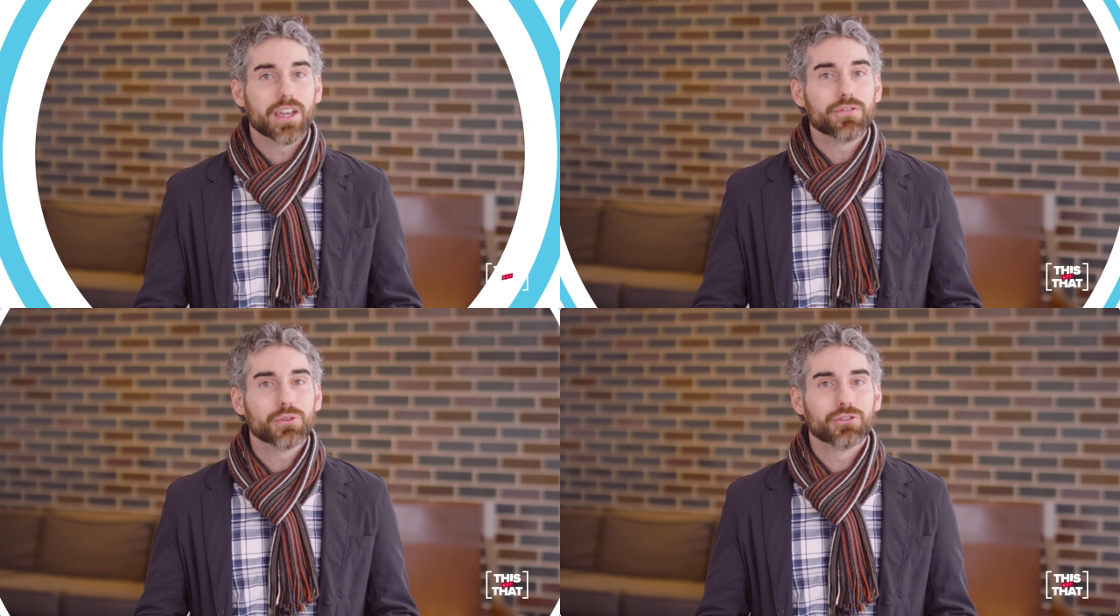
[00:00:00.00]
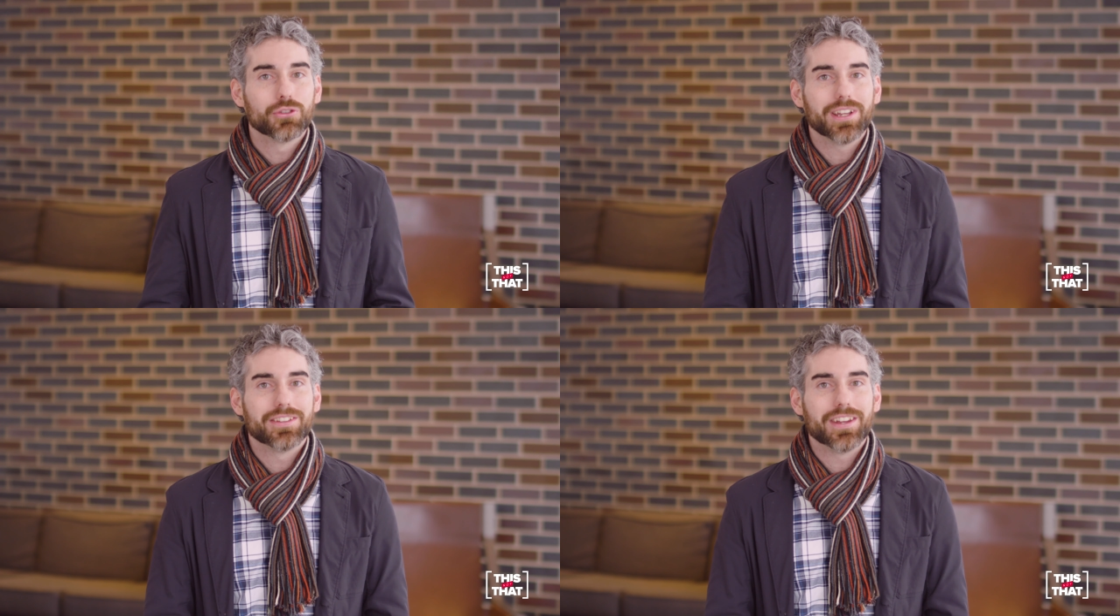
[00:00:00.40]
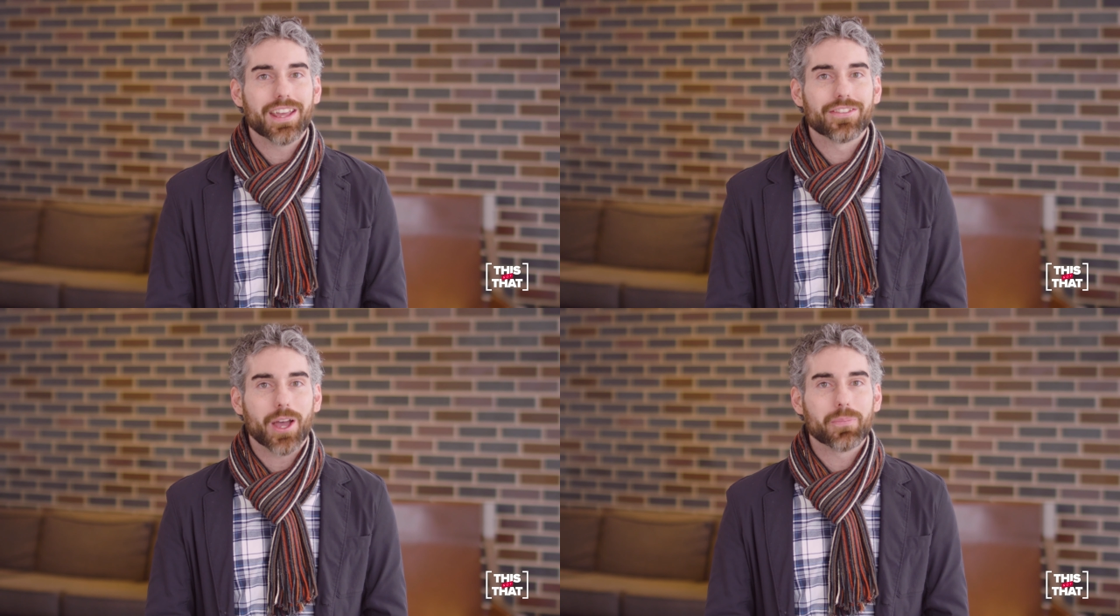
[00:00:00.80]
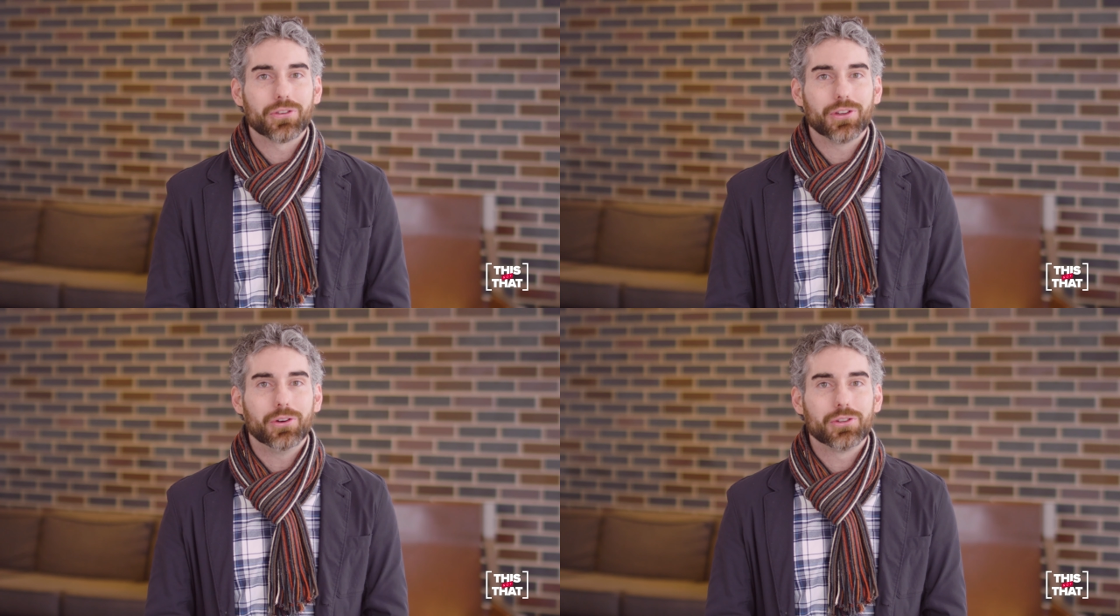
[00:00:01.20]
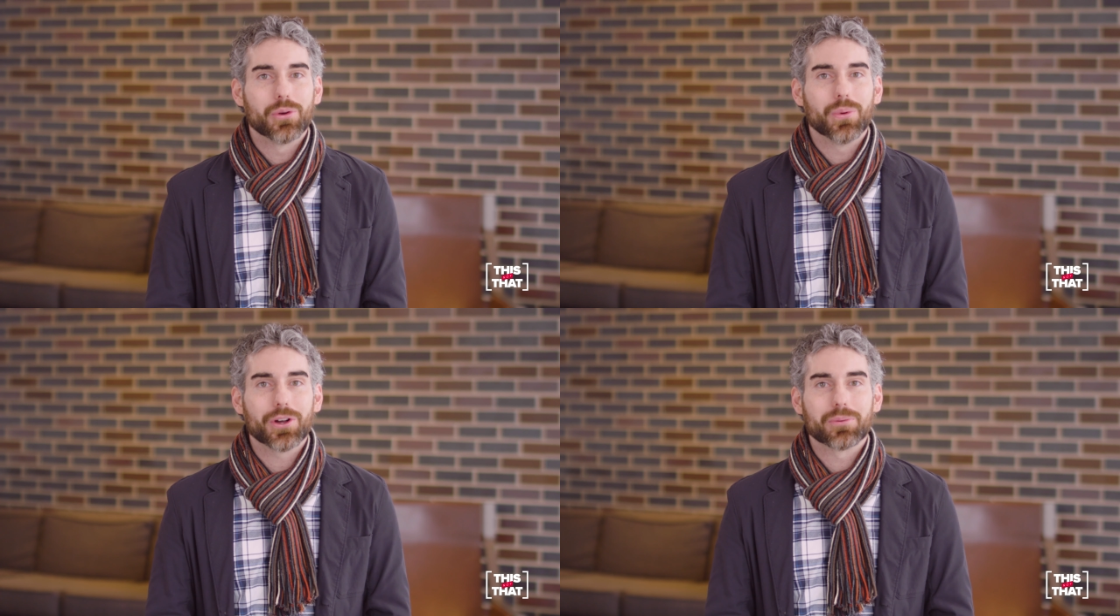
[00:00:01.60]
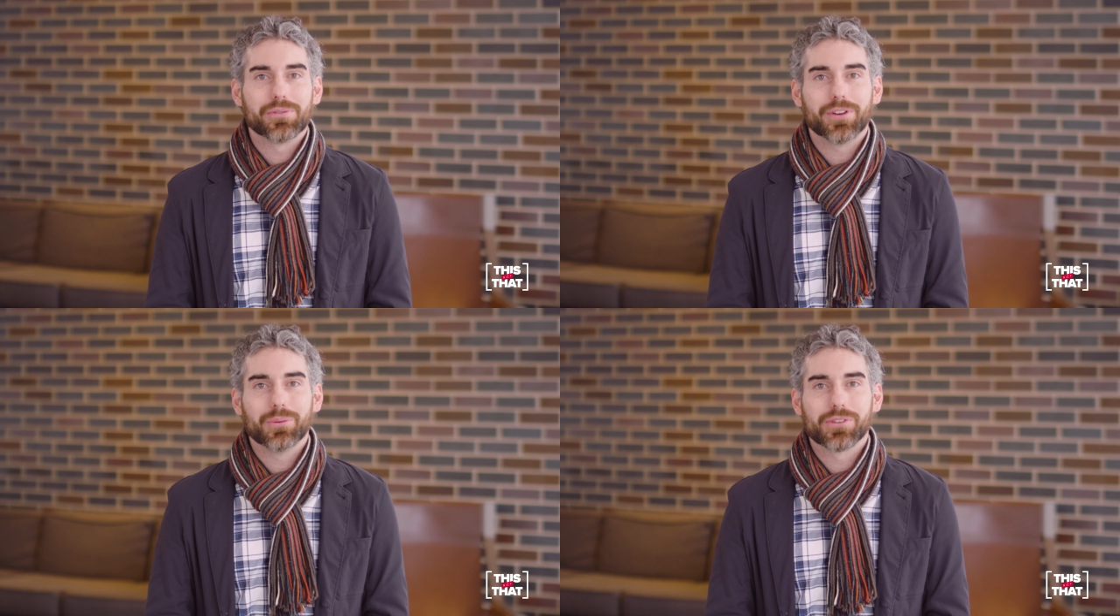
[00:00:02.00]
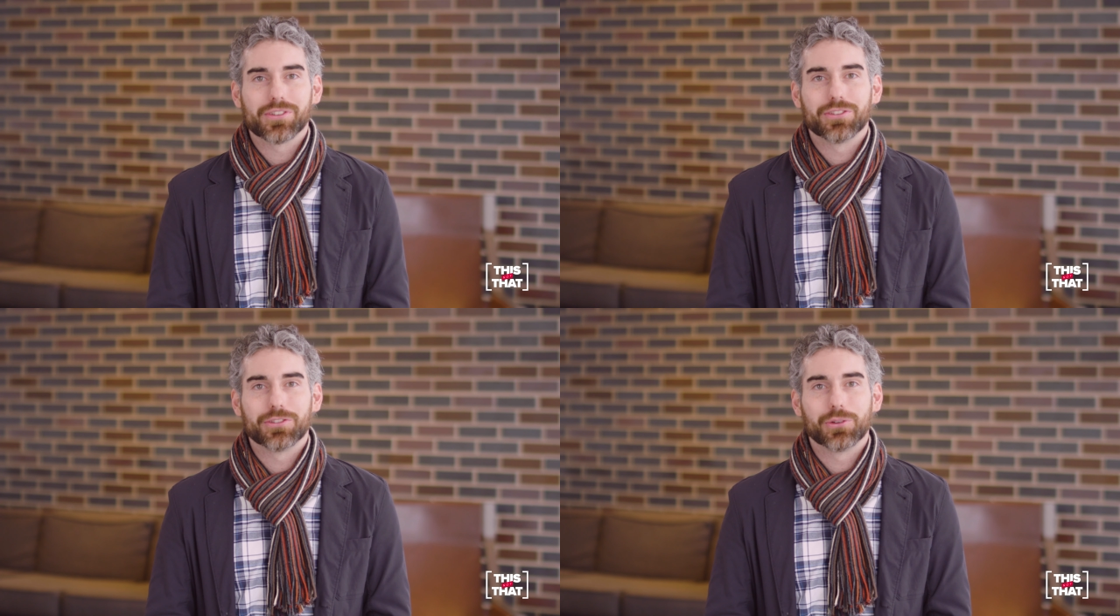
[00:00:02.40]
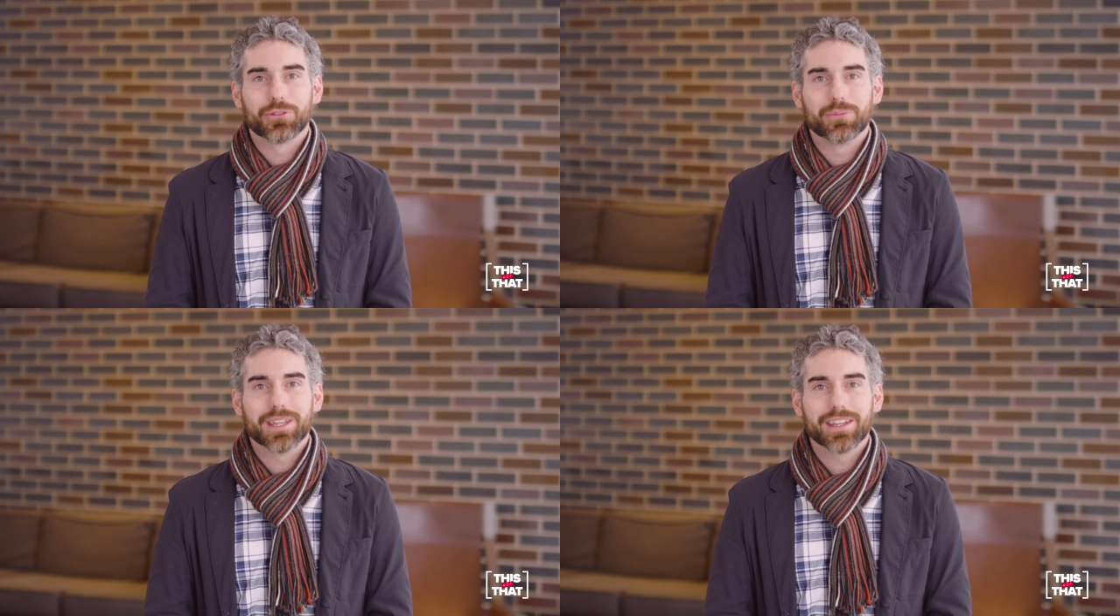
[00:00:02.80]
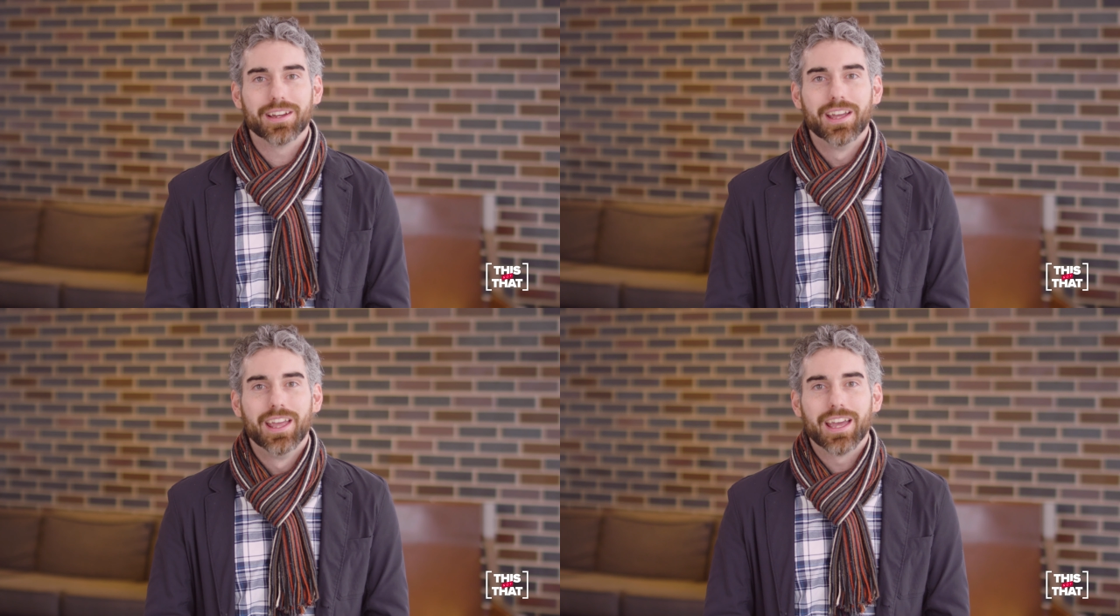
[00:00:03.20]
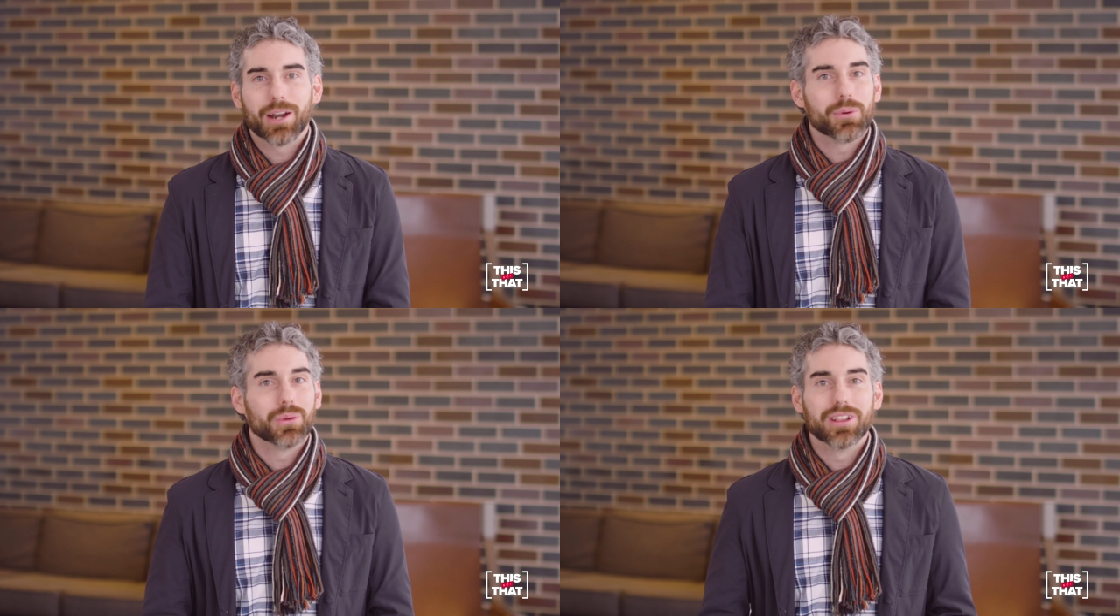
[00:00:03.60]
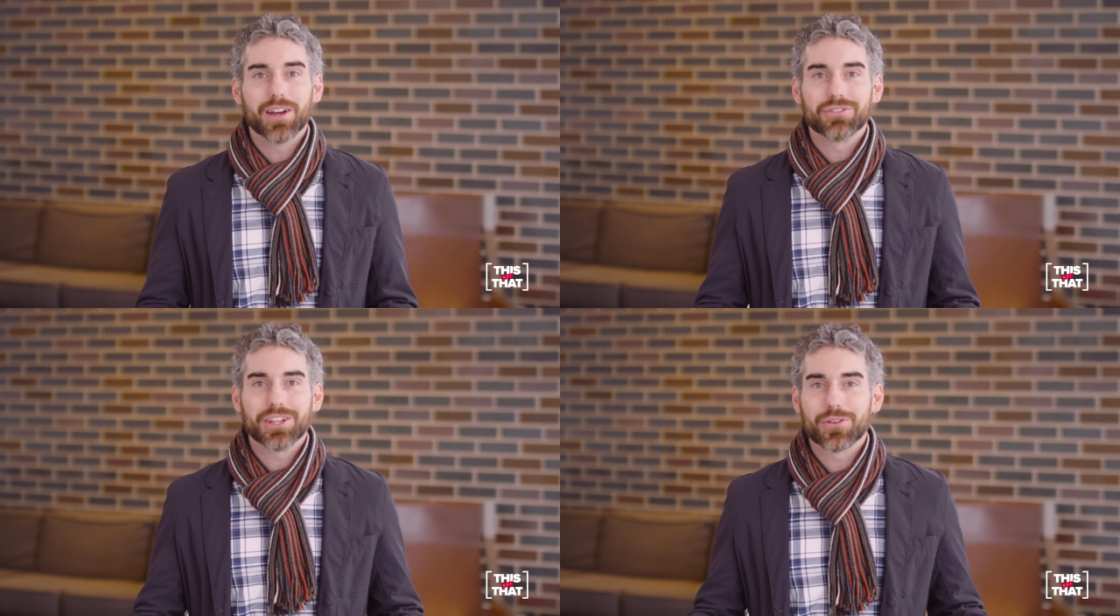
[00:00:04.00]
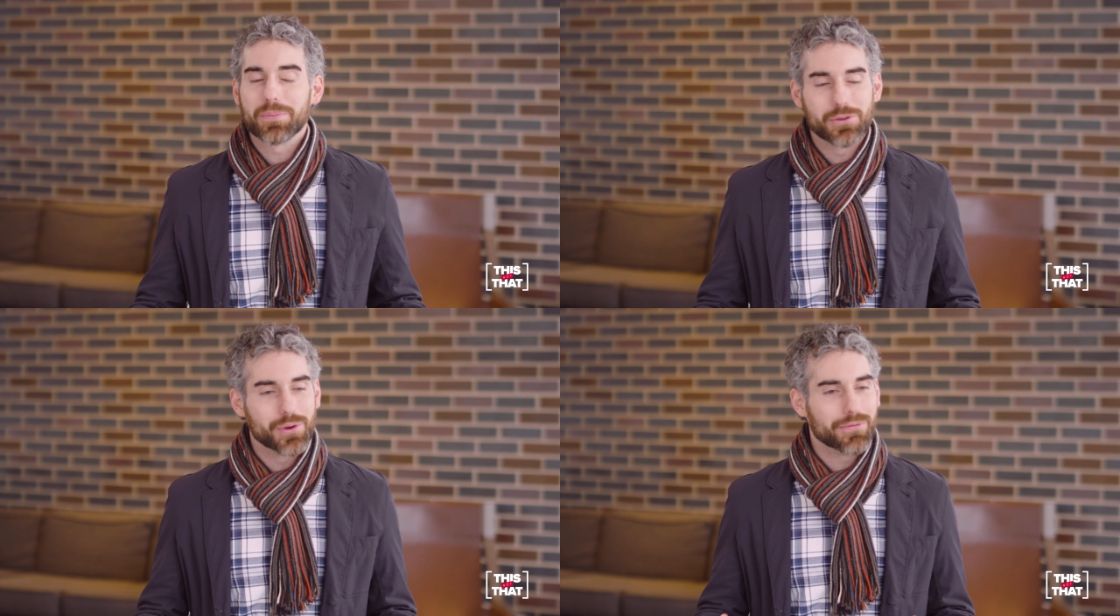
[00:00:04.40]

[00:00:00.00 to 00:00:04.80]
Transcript: If you enjoyed today's episode, you are welcome to follow us on social media, and we would love to hear from you.